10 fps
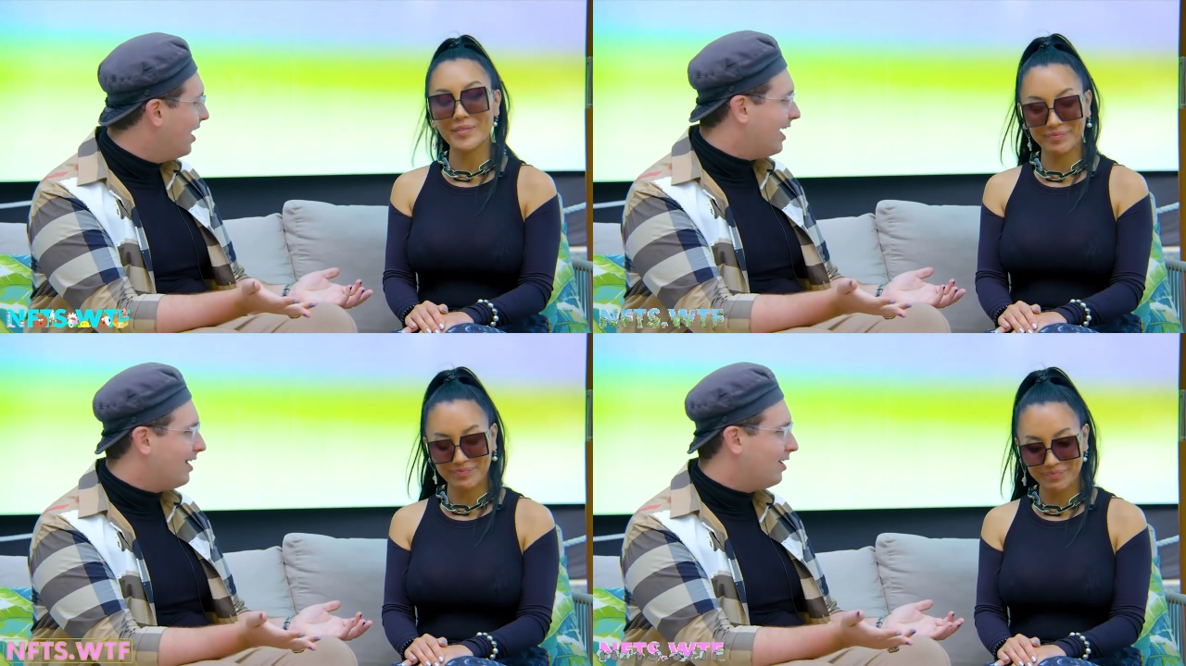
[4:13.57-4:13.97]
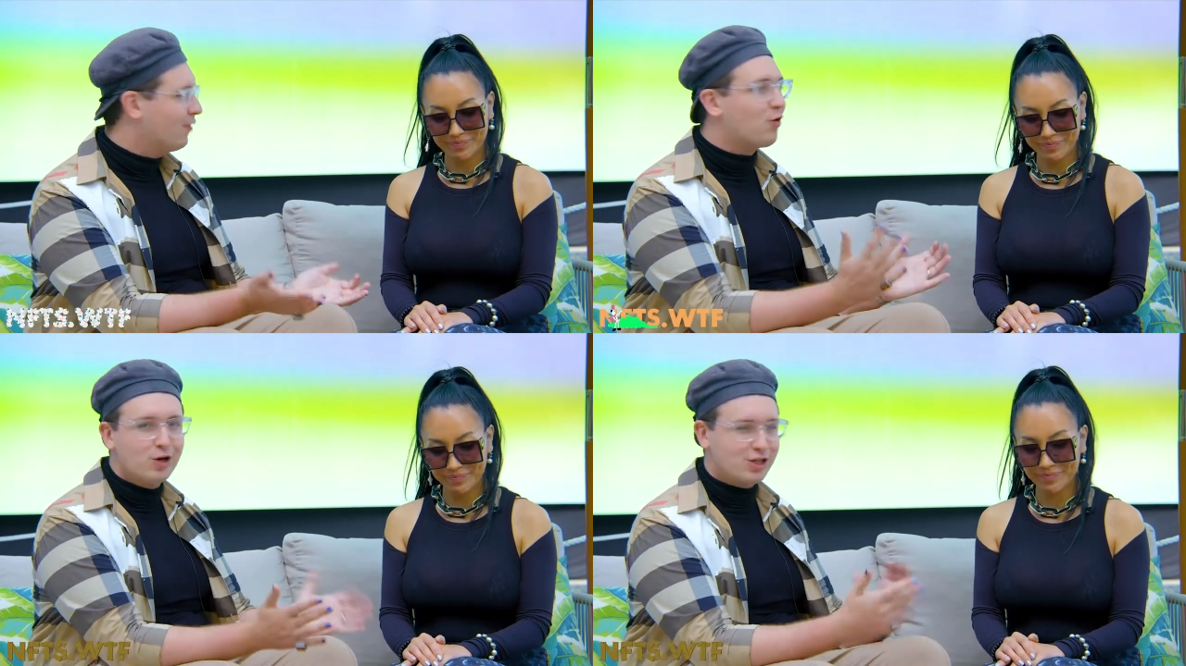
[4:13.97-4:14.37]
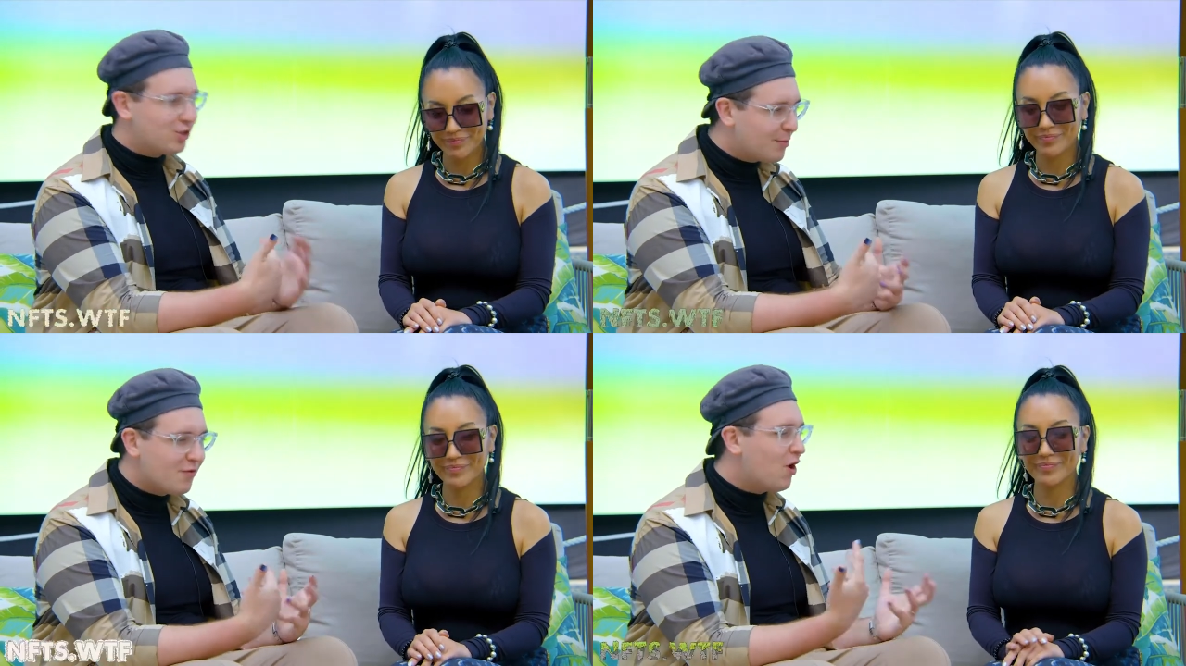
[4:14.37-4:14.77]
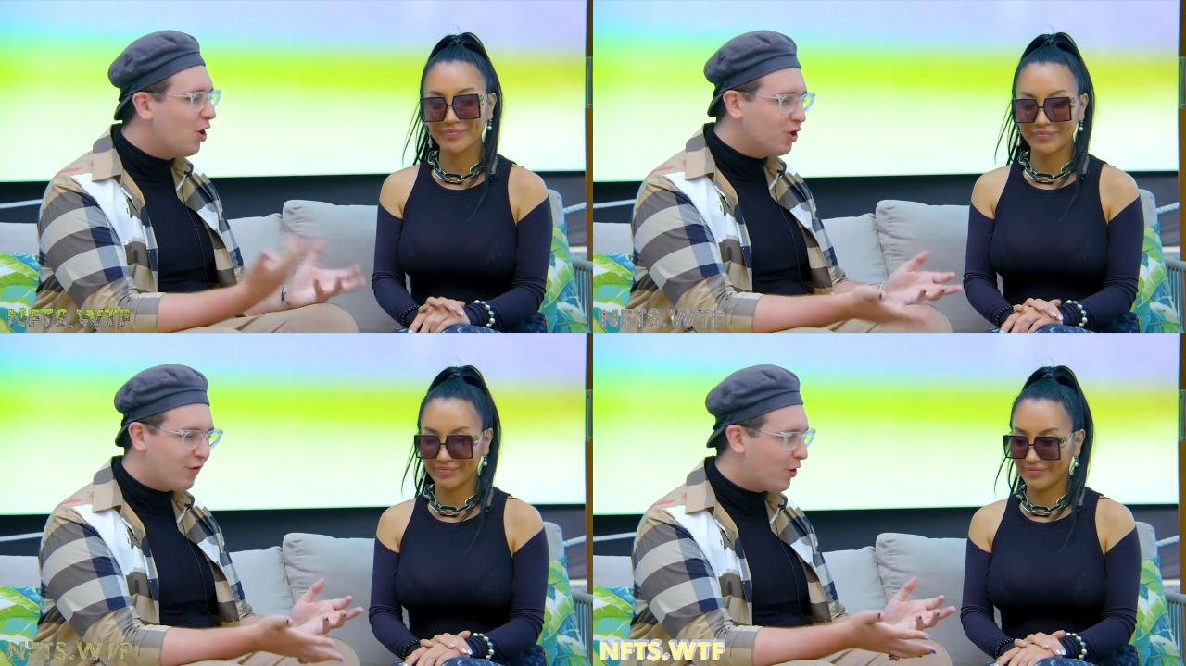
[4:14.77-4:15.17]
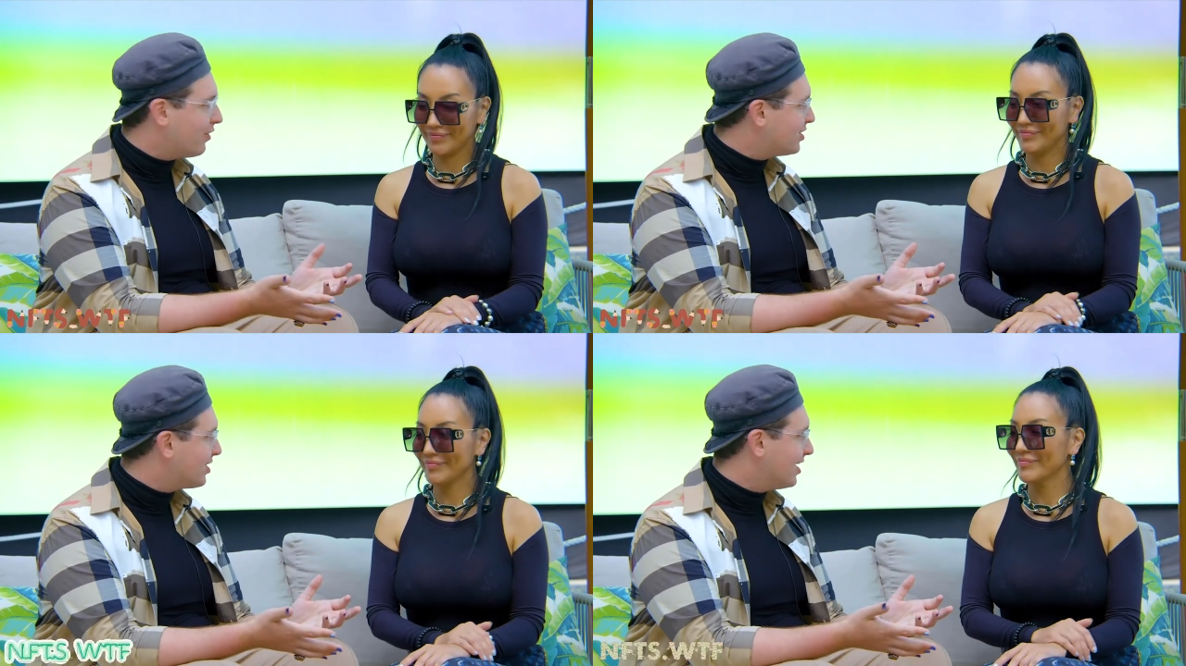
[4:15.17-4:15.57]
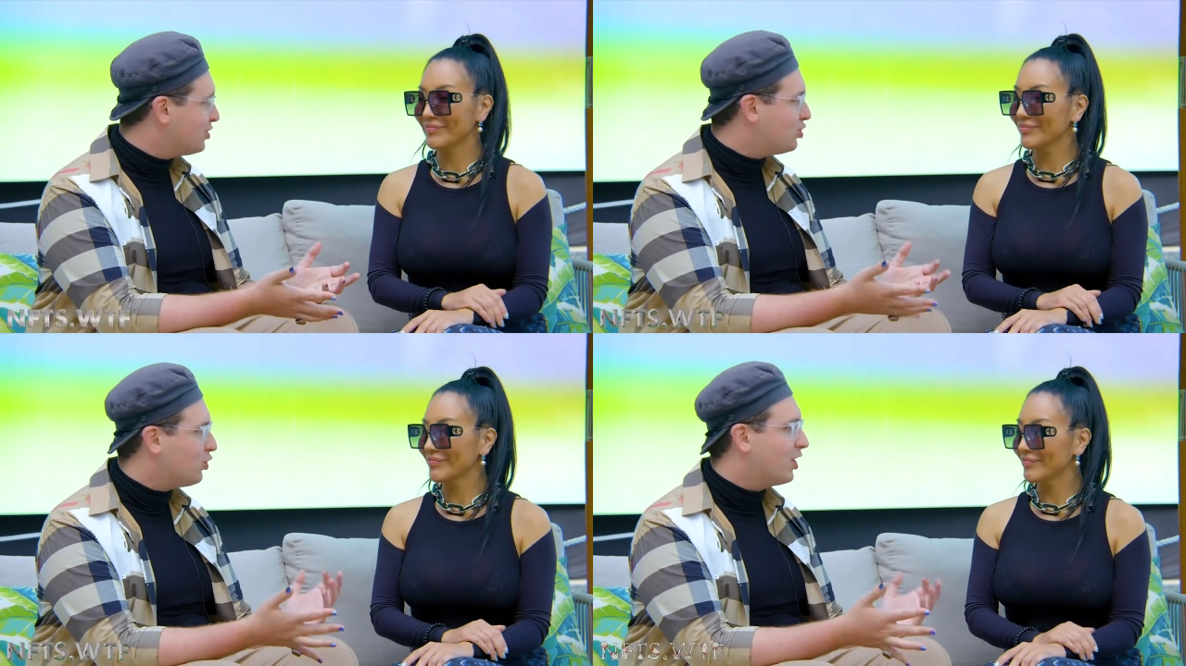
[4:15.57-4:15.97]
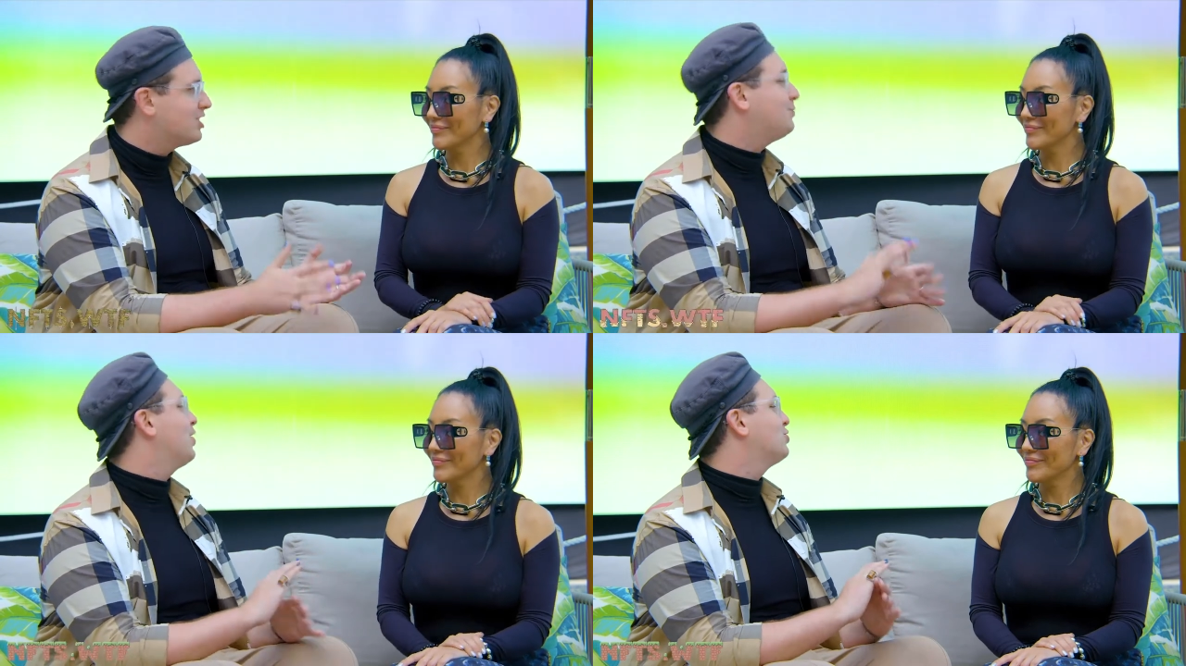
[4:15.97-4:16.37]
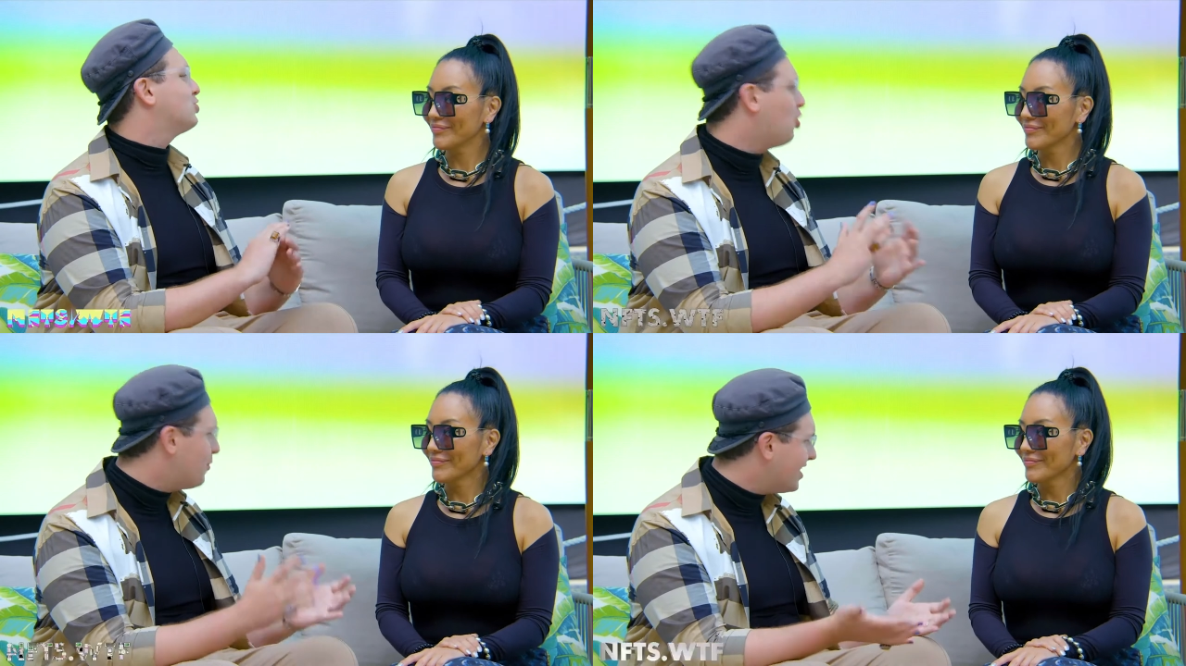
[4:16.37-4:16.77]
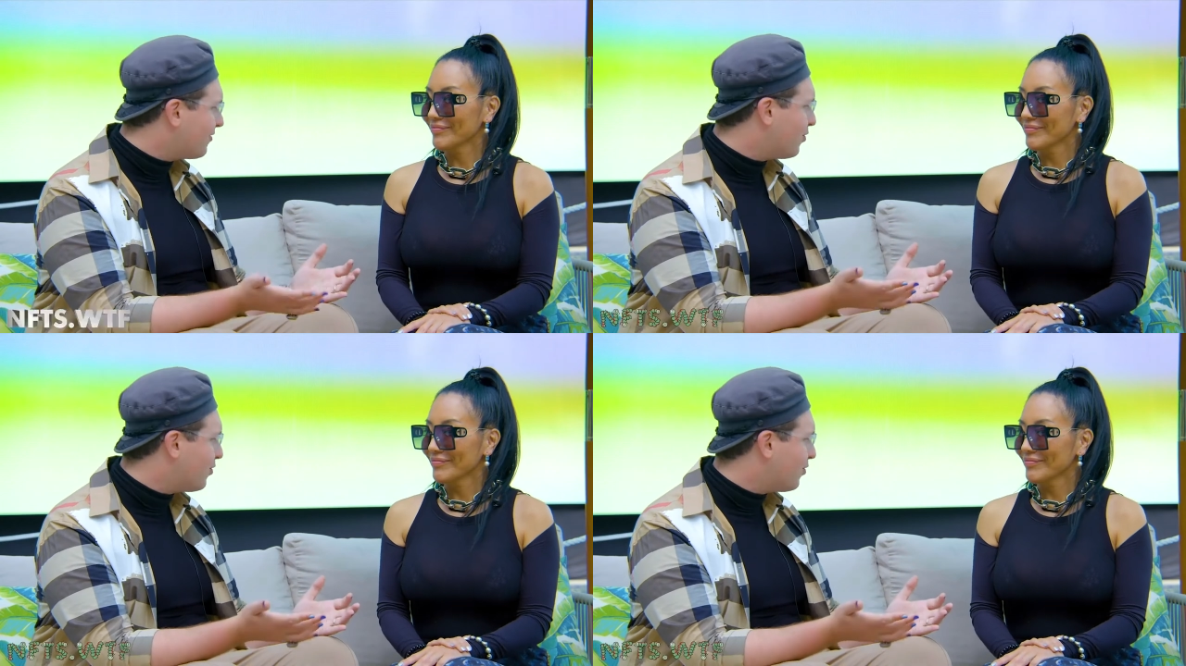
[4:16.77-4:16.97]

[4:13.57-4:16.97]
Speaker 1: And of course, on top of all of your art installations, you got to speak on so many different